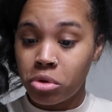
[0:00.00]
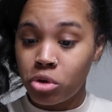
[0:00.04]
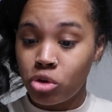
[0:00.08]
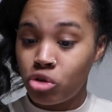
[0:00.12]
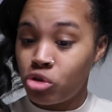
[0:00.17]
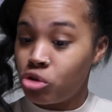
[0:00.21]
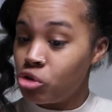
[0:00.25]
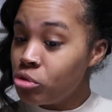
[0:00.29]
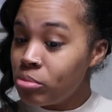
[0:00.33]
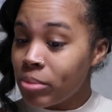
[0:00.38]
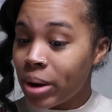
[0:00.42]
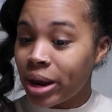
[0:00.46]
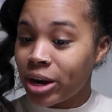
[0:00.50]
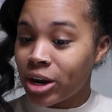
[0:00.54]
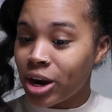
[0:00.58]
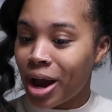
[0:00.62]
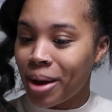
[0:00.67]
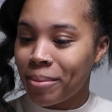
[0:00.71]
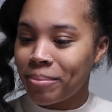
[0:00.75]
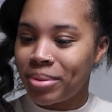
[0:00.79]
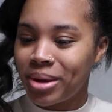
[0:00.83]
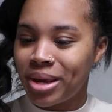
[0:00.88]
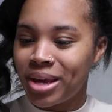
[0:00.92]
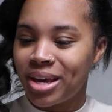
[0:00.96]
you may
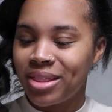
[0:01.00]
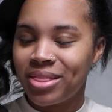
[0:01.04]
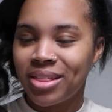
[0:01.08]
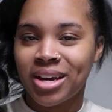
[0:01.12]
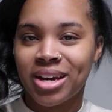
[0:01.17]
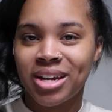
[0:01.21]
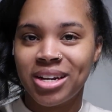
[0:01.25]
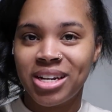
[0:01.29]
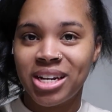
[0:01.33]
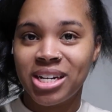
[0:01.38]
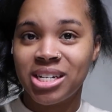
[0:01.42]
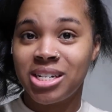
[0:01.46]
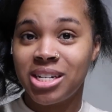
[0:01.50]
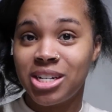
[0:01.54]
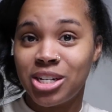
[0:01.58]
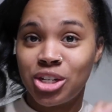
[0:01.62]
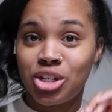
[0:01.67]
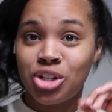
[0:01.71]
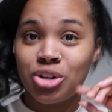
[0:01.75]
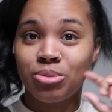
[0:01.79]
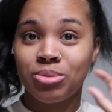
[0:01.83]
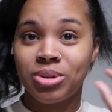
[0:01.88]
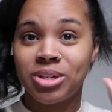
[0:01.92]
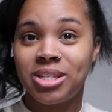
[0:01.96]
not be in the condition
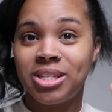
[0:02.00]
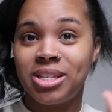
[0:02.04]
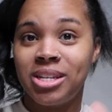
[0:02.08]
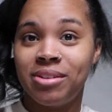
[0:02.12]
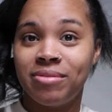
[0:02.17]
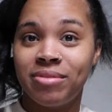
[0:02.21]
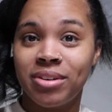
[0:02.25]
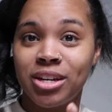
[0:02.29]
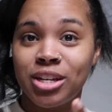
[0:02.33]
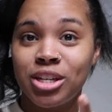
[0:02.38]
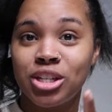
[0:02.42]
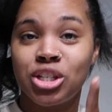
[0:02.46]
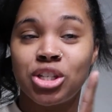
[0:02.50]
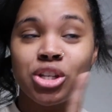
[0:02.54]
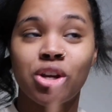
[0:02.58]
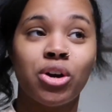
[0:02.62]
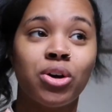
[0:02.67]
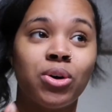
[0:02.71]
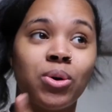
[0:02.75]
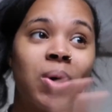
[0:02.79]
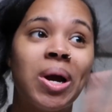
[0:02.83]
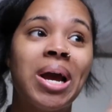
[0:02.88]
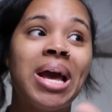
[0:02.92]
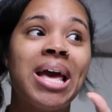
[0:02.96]
to receive it.
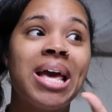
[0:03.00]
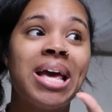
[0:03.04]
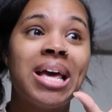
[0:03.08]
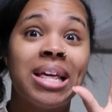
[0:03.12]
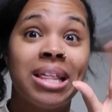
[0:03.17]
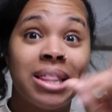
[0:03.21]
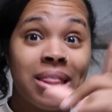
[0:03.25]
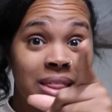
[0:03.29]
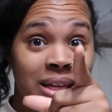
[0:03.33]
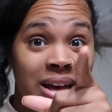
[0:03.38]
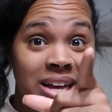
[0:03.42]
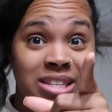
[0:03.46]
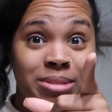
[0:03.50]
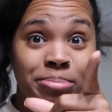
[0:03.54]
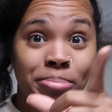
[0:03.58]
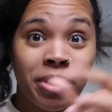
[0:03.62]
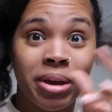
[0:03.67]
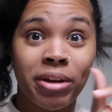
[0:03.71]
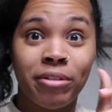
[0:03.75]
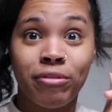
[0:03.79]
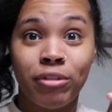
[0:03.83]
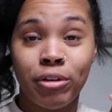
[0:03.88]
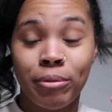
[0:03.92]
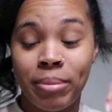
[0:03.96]
So that's
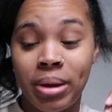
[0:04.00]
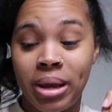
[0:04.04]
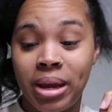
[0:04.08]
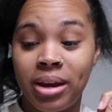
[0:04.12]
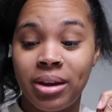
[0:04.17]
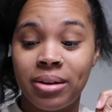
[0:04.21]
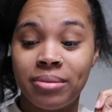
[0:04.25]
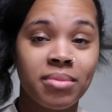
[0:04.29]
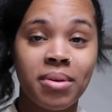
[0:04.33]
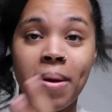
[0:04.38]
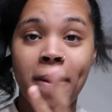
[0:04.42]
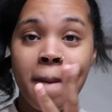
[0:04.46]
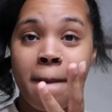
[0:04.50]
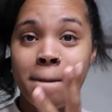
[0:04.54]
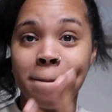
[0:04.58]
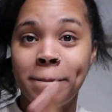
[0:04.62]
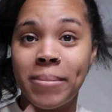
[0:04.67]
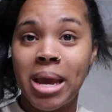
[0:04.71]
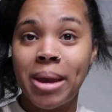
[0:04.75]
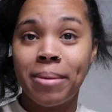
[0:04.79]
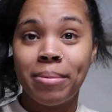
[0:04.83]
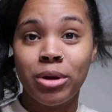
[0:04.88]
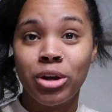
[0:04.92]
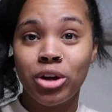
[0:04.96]
big for me.
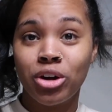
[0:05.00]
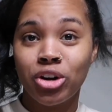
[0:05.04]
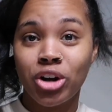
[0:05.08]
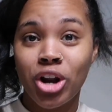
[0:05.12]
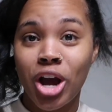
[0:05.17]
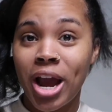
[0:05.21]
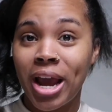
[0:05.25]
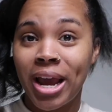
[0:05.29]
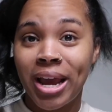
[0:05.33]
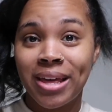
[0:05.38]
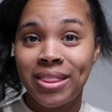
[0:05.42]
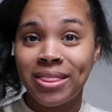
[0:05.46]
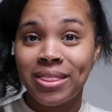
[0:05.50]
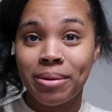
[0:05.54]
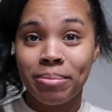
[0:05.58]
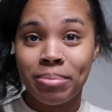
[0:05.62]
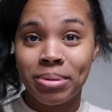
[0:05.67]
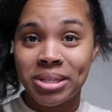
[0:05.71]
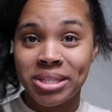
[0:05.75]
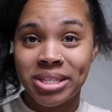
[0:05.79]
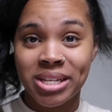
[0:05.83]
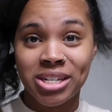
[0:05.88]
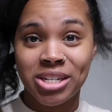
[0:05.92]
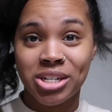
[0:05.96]
Maybe you're not in the
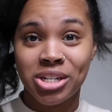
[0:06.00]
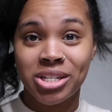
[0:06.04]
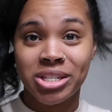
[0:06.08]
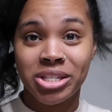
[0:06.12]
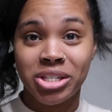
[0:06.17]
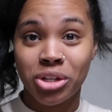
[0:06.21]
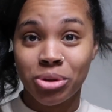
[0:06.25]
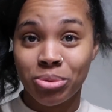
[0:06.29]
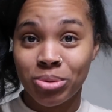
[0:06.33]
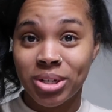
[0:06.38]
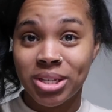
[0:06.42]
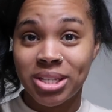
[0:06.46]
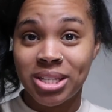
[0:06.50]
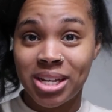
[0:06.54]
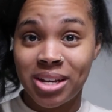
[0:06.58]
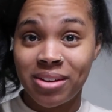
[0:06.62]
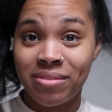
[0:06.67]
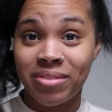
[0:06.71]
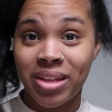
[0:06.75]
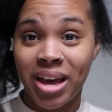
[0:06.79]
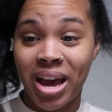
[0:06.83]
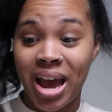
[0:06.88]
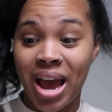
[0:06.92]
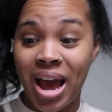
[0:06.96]
position to
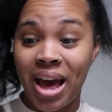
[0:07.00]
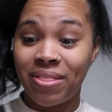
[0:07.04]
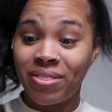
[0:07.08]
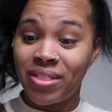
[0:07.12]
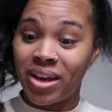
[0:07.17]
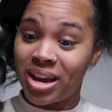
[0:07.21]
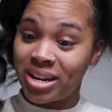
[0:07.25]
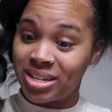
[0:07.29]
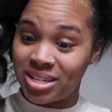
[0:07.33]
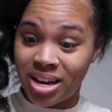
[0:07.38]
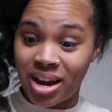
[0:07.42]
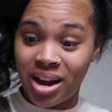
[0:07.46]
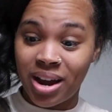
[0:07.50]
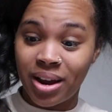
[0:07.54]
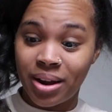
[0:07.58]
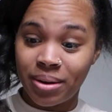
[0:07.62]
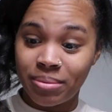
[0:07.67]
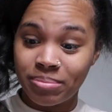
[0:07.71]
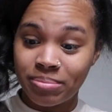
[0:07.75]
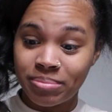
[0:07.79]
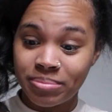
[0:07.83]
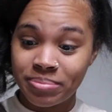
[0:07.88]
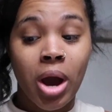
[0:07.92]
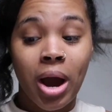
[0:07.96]
receive that at that
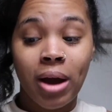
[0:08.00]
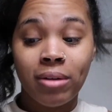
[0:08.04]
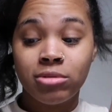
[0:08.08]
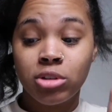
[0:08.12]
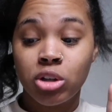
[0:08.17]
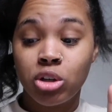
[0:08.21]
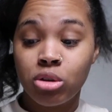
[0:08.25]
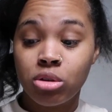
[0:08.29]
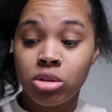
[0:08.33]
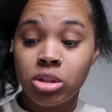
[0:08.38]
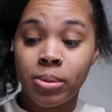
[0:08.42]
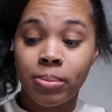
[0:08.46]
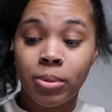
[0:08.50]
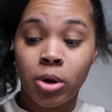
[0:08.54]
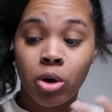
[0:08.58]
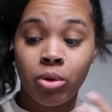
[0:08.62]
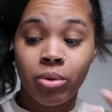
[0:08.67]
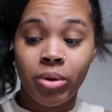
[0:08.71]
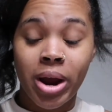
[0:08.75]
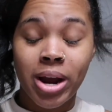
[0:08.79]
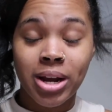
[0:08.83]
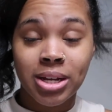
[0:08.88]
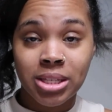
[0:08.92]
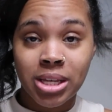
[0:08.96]
time. You have to do some
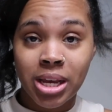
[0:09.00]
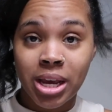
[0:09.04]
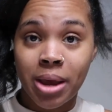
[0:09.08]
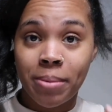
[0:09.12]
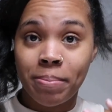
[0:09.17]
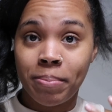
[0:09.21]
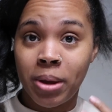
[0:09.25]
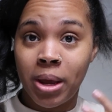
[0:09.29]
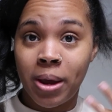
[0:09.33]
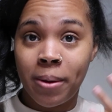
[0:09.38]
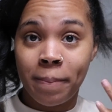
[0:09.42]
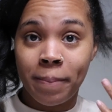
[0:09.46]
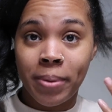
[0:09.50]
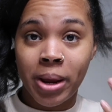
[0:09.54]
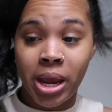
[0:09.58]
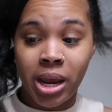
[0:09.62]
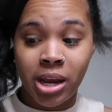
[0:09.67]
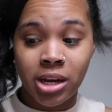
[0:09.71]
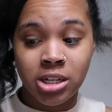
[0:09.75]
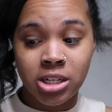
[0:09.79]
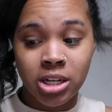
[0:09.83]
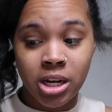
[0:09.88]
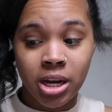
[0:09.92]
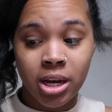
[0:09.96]
correcting and be
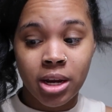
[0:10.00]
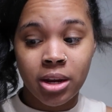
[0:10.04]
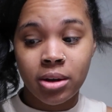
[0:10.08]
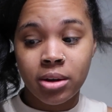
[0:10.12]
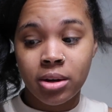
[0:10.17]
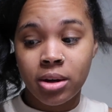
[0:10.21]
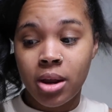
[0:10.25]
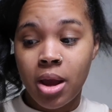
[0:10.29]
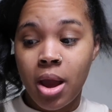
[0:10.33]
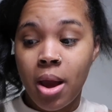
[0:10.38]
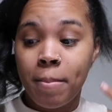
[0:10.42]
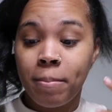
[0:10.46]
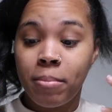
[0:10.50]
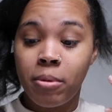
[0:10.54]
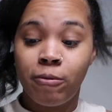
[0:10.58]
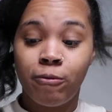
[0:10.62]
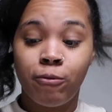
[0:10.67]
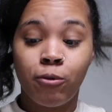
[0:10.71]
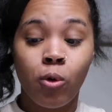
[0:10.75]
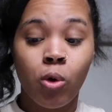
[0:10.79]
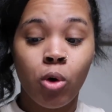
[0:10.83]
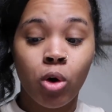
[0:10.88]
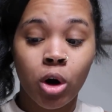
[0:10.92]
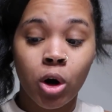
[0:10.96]
impatient
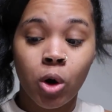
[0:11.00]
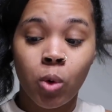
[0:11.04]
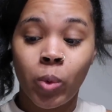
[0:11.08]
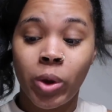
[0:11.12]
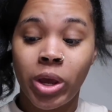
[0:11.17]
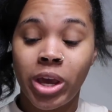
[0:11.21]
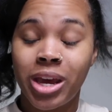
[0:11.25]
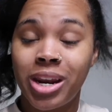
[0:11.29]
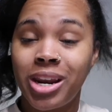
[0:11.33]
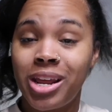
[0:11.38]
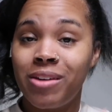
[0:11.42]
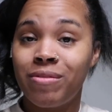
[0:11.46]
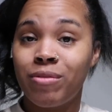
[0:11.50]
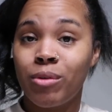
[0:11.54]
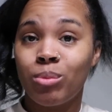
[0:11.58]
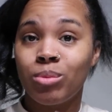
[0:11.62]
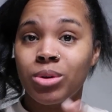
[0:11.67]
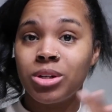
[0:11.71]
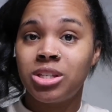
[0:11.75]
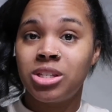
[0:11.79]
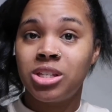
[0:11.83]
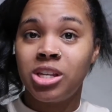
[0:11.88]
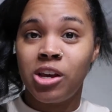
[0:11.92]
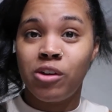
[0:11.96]
before we can even
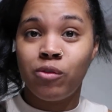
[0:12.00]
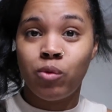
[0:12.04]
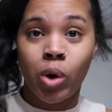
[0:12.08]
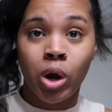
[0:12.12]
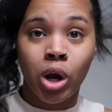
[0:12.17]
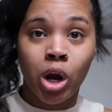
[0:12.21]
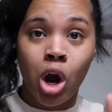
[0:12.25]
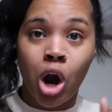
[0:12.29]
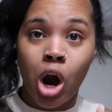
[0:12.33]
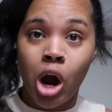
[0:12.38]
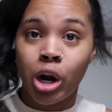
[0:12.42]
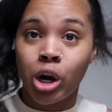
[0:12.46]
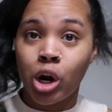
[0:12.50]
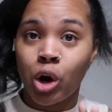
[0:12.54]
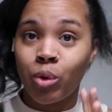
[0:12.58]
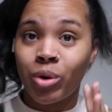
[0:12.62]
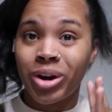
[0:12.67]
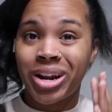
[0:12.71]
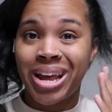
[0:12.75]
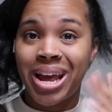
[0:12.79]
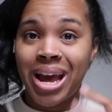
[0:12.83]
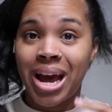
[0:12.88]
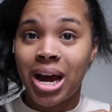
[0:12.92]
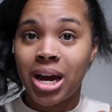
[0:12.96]
receive what God
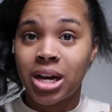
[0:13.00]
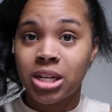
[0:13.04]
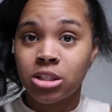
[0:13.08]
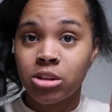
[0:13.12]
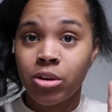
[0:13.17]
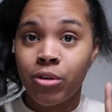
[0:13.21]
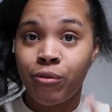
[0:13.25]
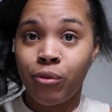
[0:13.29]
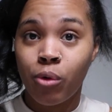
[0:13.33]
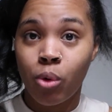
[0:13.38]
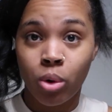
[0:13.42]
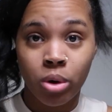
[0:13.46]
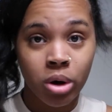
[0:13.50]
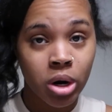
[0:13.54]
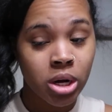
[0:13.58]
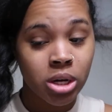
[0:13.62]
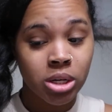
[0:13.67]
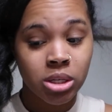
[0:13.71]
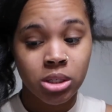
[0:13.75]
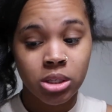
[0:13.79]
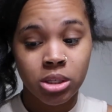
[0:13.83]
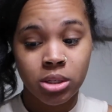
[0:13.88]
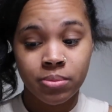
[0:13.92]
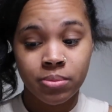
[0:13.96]
already has for us.